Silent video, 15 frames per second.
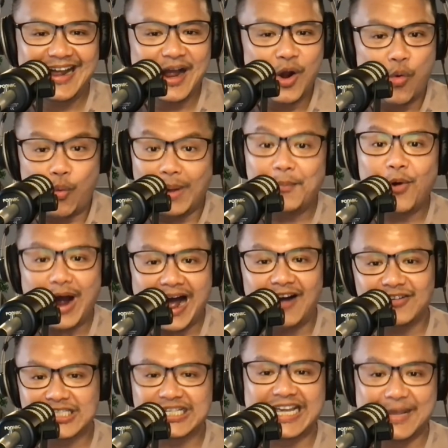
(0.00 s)
One more
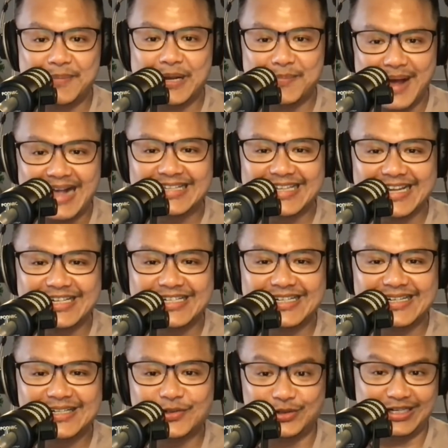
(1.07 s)
housekeeping message
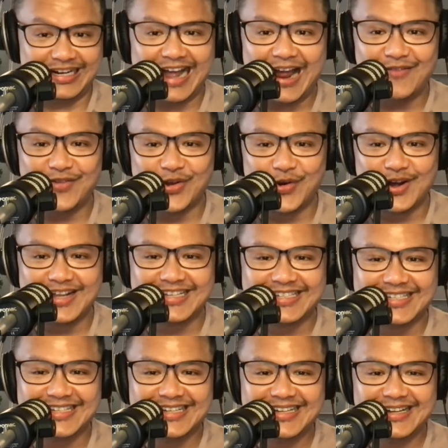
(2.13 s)
to the live viewers.
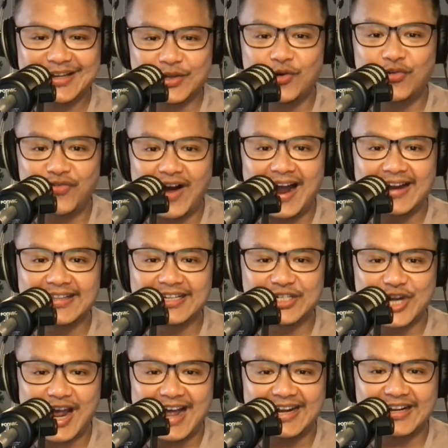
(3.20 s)
You'll find the
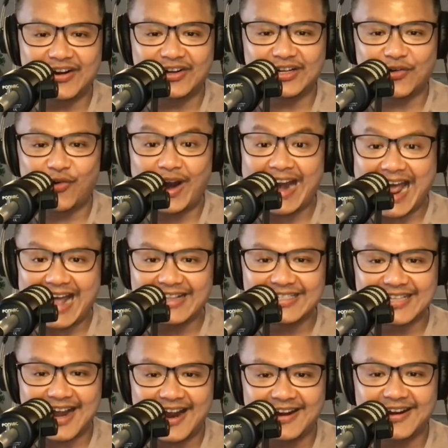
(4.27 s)
chat on the right-hand
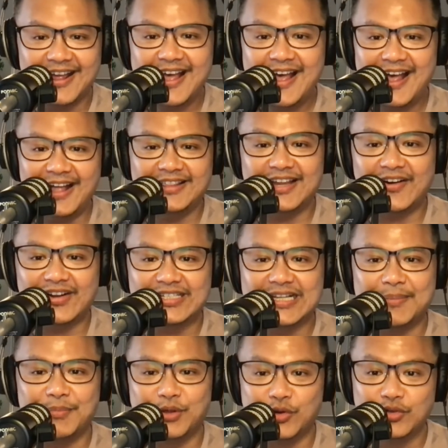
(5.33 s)
side, and there are some
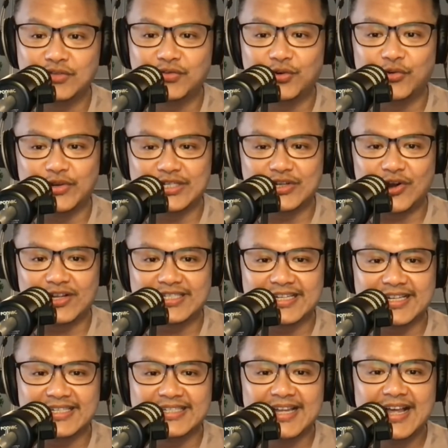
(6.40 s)
useful
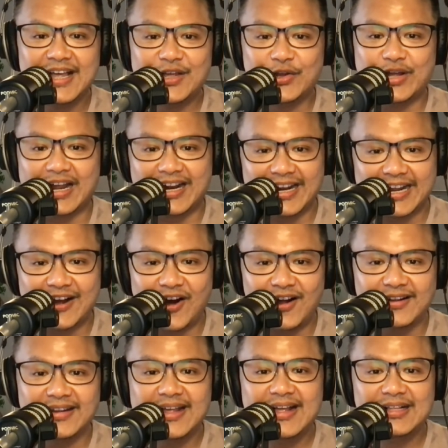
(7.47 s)
resources you can click on
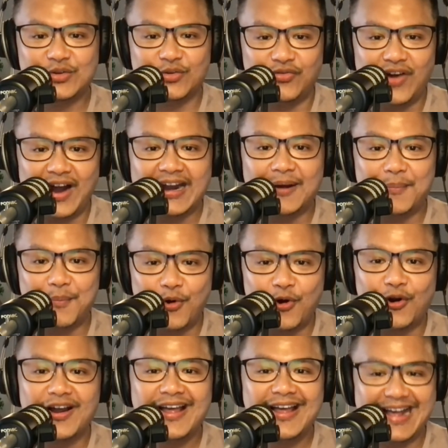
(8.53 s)
to find out more
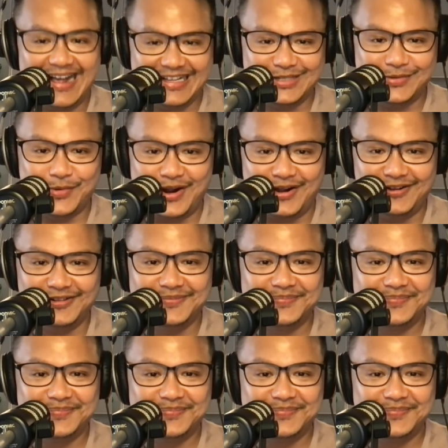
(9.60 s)
as well.